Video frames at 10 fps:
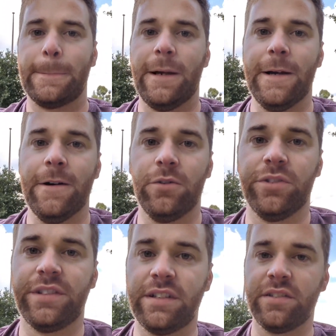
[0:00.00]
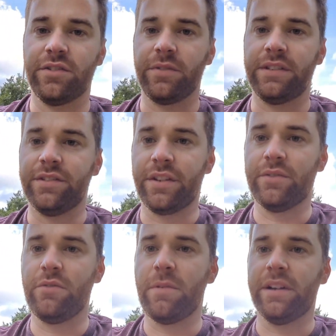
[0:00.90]
Or just into the streets in
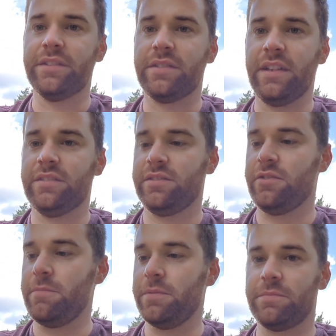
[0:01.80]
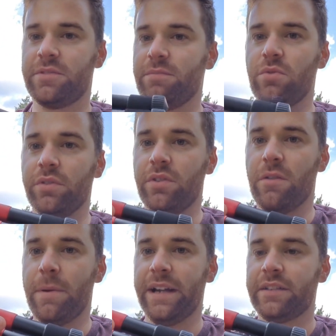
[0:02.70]
general, but it's super small and
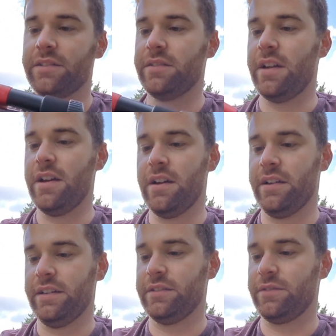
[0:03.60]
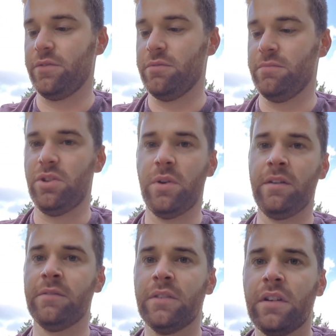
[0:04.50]
compact. It's from Newer.
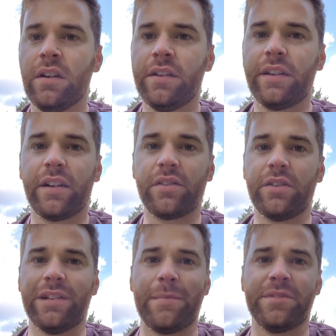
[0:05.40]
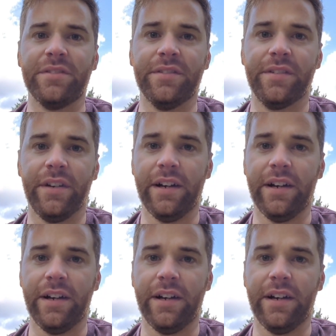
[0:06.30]
I think I got it on Amazon.